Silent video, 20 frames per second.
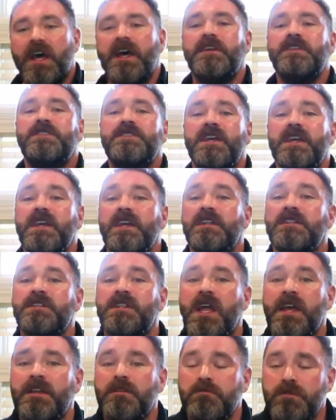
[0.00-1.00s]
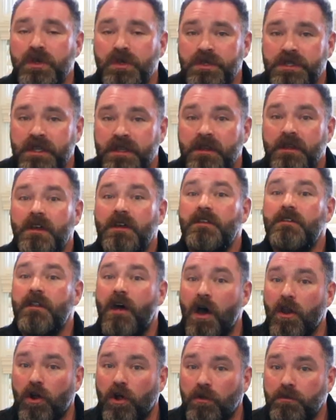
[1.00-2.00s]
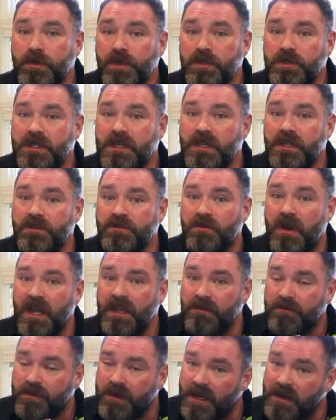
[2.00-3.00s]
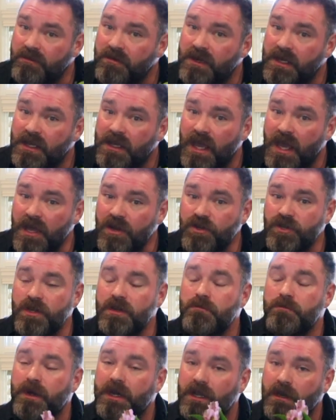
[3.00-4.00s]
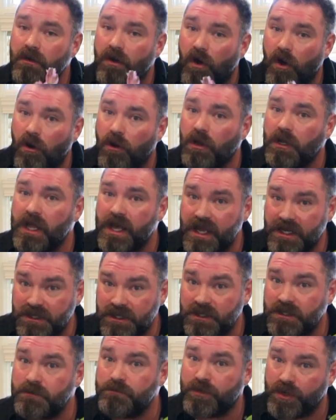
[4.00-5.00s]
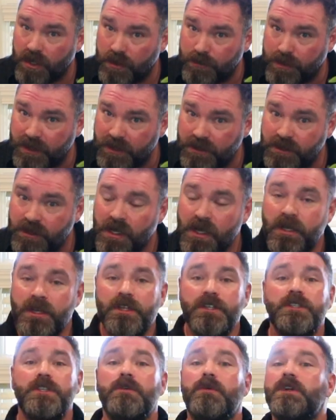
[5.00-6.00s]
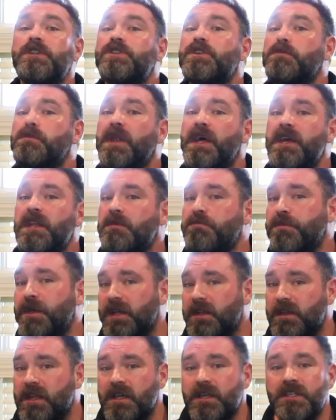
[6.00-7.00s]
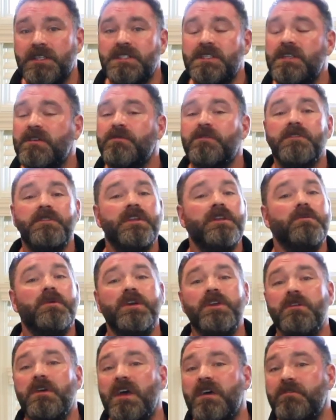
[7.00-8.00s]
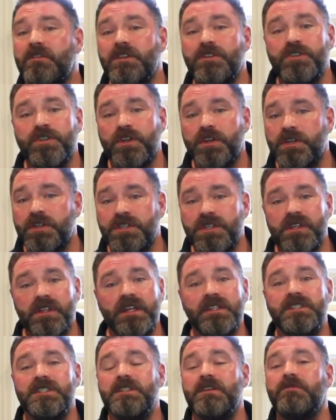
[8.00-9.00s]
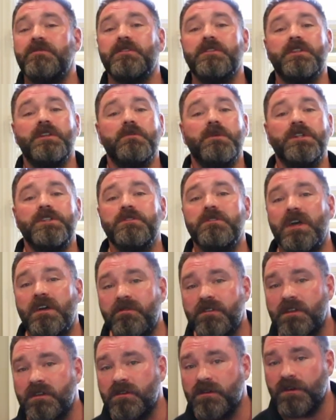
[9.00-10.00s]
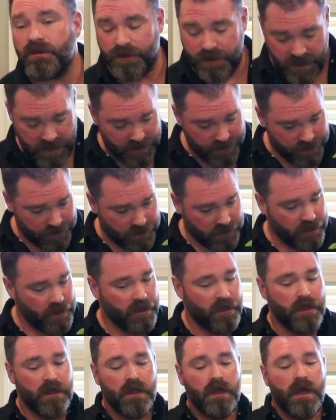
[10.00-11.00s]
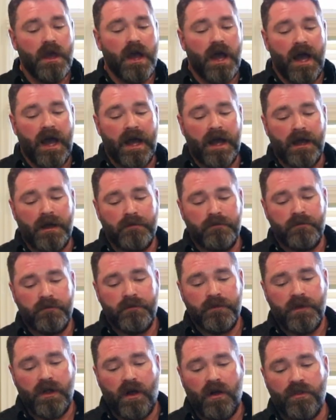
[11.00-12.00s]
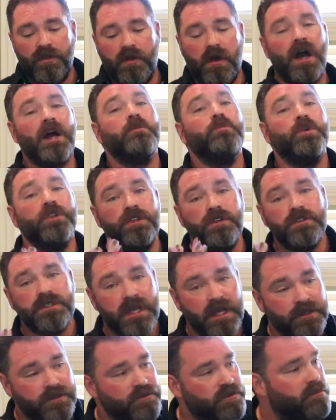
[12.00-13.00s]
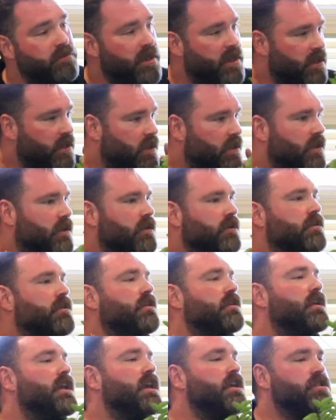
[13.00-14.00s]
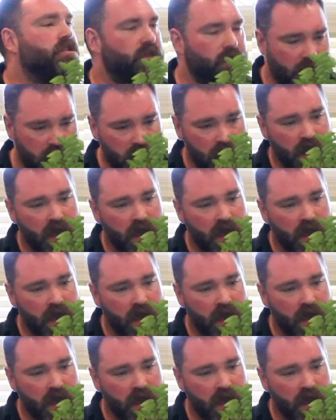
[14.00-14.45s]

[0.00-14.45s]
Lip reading: I say it's like music. Not all music is right for every occasion, but it all has its purpose. So what you play at a picnic is different than what you have at church, and that's different than what you have at a coronation. Although I would use alstroemeria on a coronation.